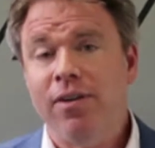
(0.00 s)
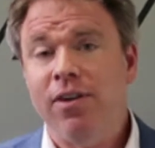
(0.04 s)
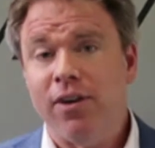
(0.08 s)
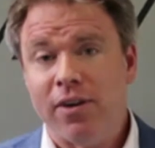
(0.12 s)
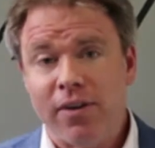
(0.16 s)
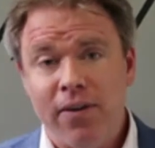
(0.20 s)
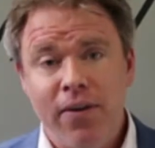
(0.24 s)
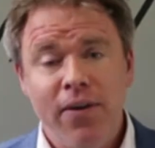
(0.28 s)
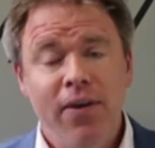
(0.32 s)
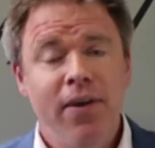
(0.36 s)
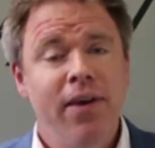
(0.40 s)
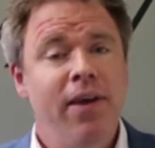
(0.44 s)

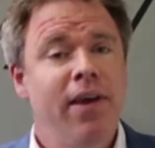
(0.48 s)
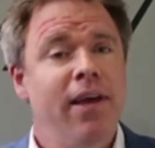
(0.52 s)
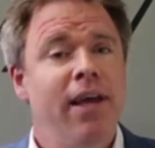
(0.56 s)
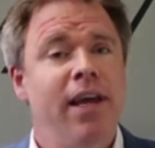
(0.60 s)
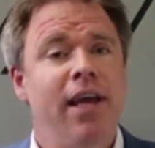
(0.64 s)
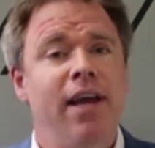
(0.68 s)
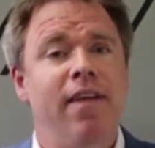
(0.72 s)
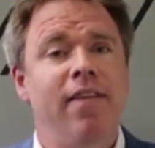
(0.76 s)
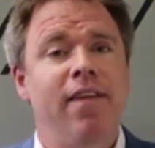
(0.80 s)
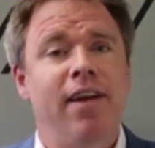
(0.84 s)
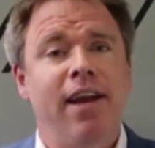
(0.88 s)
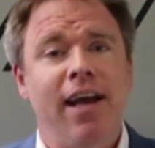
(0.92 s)
Look,
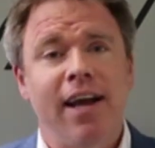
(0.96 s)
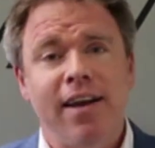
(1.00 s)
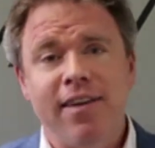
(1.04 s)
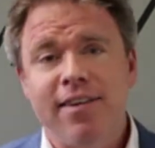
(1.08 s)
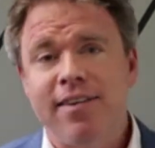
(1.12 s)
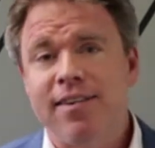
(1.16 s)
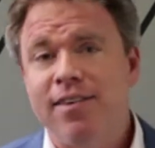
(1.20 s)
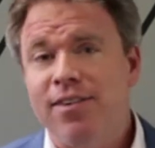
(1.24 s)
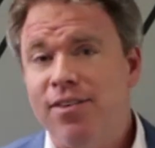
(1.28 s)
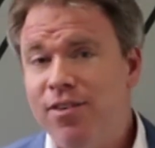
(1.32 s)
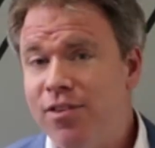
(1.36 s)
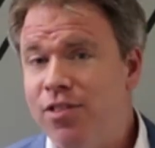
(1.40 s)
in the
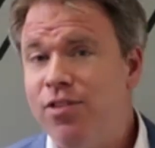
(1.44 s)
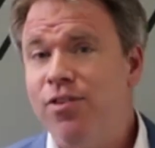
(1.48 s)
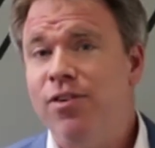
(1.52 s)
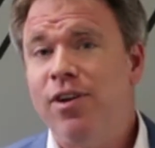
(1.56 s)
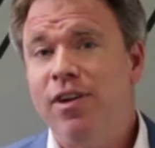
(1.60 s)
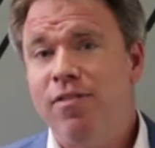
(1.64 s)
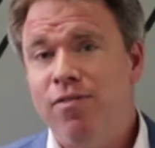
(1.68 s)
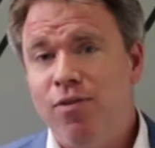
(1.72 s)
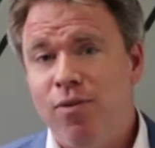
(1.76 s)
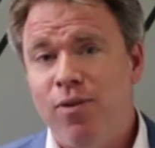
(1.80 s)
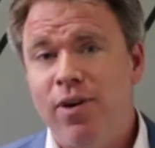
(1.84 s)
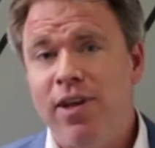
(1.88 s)
next sort of
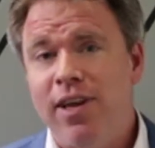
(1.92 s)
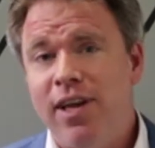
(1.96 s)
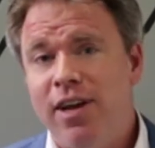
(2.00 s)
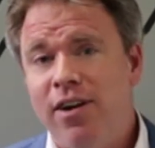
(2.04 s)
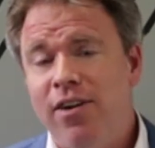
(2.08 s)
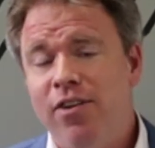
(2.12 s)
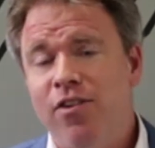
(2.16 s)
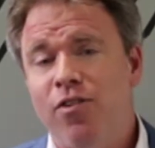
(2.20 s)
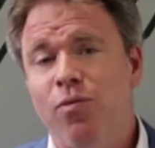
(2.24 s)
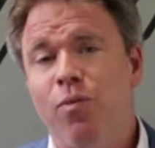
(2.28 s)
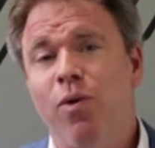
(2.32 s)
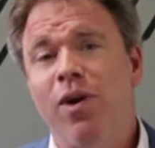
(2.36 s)
30, 40
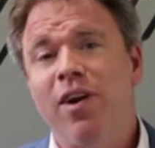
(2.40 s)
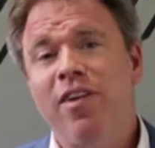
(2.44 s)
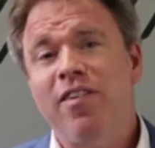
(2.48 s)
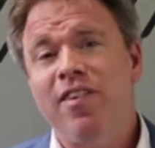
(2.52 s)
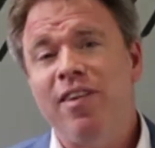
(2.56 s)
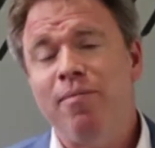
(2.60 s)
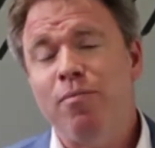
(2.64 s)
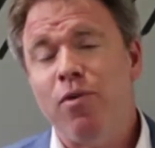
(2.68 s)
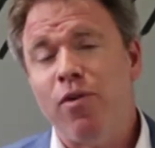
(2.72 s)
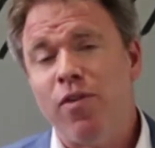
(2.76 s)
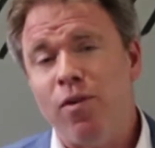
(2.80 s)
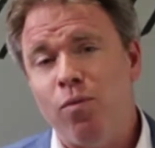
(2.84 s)
years, we're going to
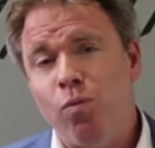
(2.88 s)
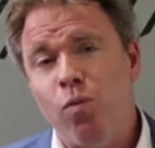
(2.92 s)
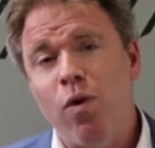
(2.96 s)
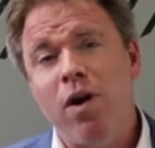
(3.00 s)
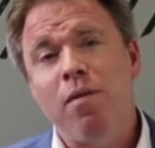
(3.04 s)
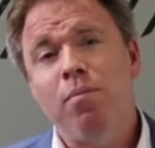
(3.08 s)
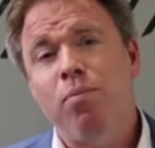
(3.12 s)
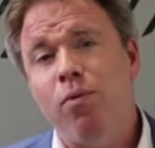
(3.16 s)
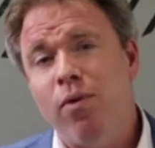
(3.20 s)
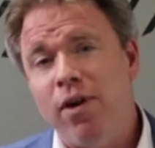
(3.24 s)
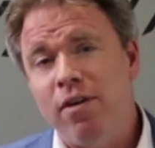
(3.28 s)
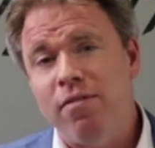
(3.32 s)
see more than
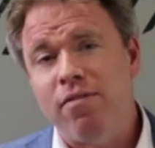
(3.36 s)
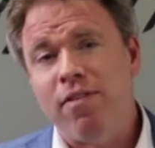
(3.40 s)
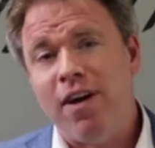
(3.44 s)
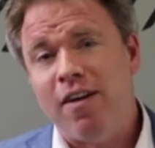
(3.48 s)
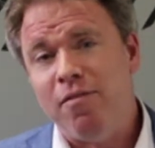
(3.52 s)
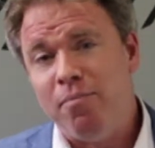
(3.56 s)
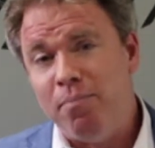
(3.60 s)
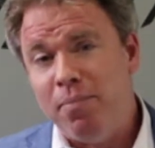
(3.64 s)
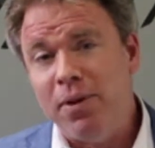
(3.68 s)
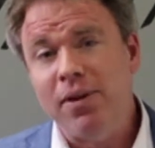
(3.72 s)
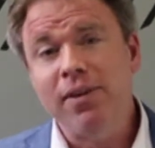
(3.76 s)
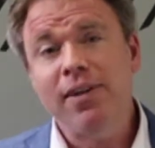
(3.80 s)

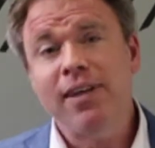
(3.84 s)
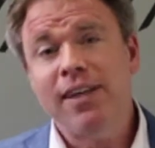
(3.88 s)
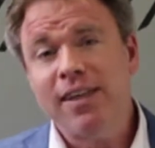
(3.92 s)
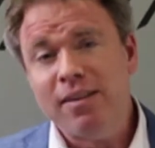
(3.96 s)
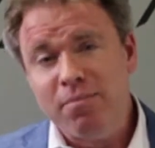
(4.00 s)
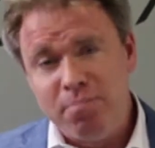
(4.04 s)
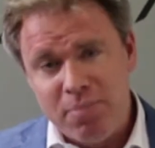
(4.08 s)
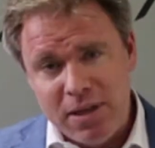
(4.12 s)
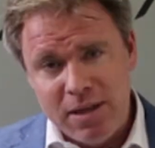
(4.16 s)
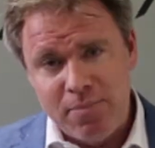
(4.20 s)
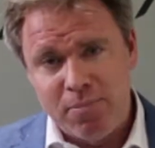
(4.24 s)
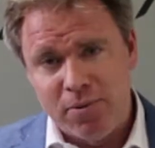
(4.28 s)
1.5
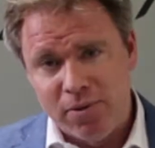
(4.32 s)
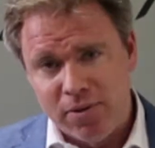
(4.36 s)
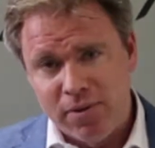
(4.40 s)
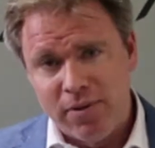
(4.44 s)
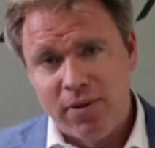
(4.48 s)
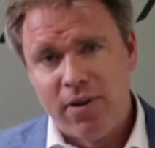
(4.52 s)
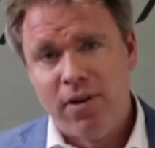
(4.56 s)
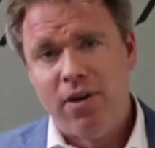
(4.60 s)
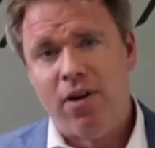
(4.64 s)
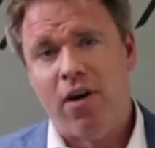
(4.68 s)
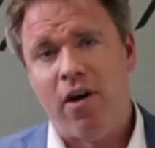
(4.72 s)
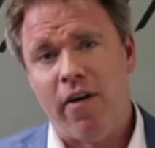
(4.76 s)
billion
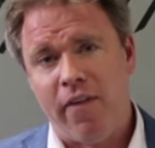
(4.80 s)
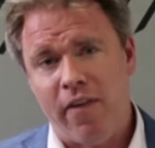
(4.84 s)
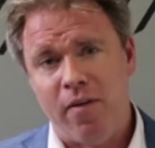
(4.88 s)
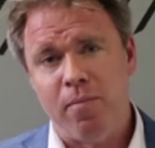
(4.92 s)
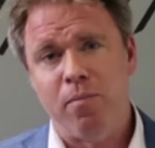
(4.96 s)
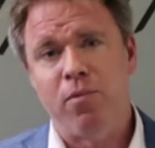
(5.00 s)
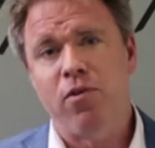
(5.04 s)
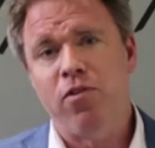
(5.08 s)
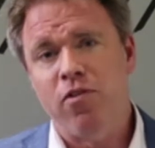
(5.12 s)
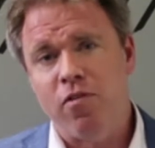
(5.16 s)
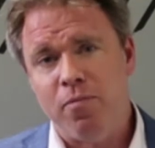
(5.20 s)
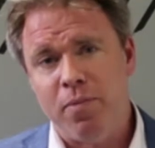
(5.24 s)
people on the
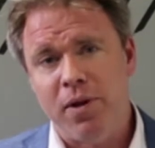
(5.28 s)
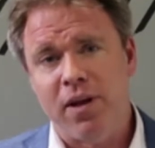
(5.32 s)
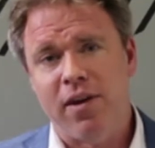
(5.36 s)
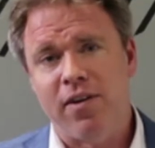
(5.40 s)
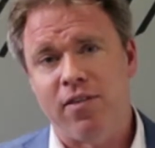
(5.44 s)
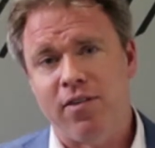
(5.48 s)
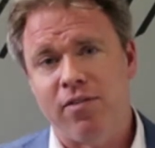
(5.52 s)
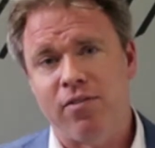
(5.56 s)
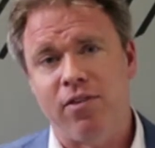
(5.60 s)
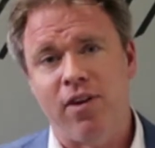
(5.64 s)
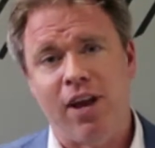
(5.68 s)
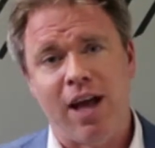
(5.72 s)
move
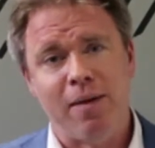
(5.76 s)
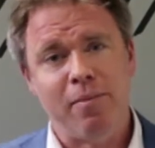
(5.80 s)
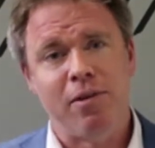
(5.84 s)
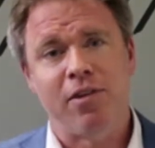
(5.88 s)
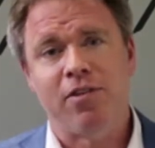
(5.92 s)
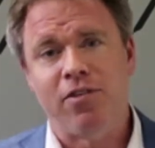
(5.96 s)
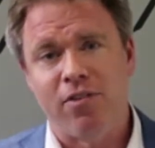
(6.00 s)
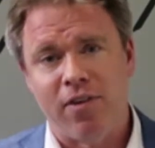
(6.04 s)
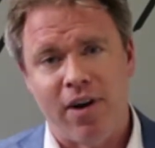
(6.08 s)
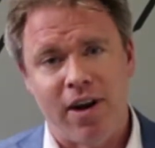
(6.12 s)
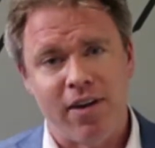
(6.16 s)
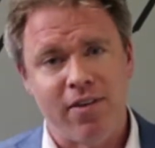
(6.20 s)
because of
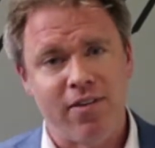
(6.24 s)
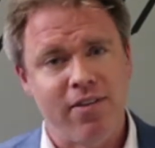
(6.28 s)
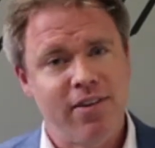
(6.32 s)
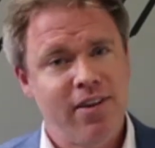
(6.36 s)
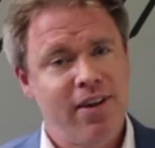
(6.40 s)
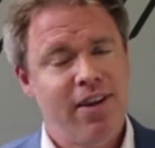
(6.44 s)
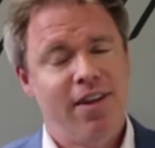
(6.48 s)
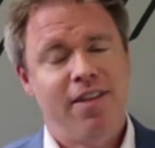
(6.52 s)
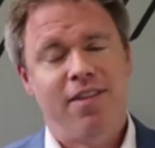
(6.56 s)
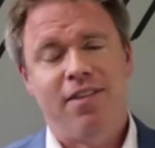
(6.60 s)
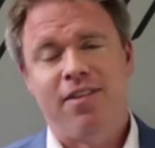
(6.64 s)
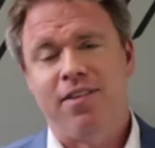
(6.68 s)
climate stress.
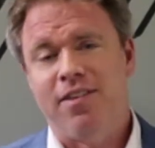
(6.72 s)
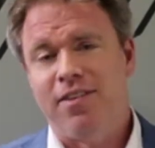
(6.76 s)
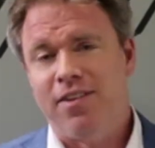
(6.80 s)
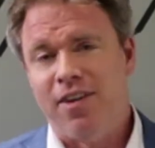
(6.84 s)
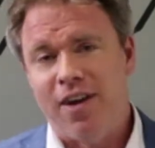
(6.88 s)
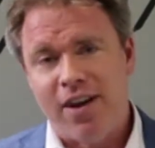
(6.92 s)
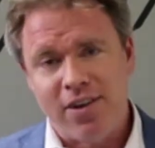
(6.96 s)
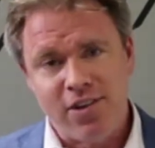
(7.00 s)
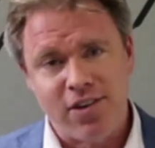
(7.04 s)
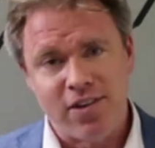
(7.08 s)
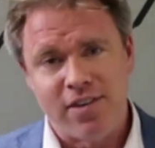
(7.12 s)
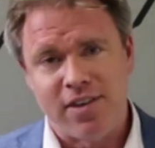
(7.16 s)
This is
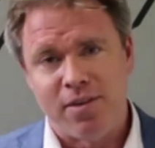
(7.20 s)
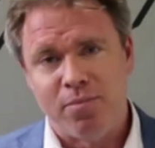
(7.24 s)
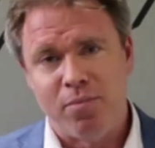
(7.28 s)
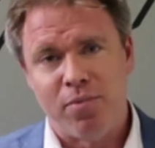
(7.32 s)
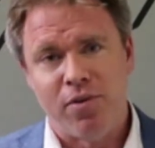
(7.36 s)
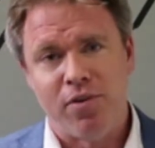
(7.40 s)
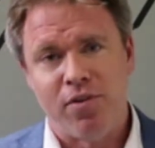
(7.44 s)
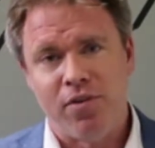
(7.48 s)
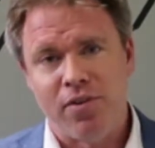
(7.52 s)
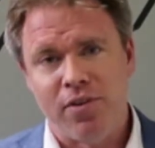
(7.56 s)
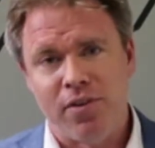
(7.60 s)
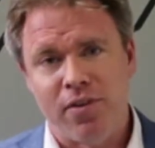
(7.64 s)
not just in
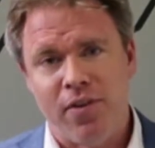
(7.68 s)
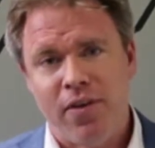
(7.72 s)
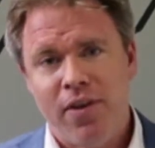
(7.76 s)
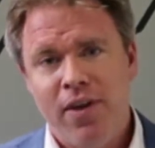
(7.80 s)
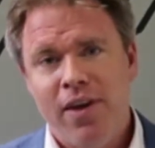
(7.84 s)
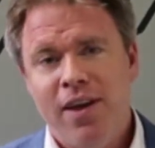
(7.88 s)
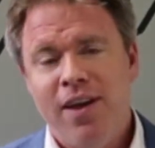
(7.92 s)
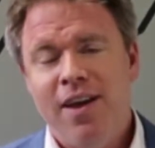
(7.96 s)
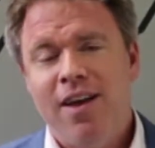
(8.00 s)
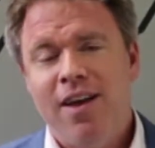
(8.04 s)
Brazil.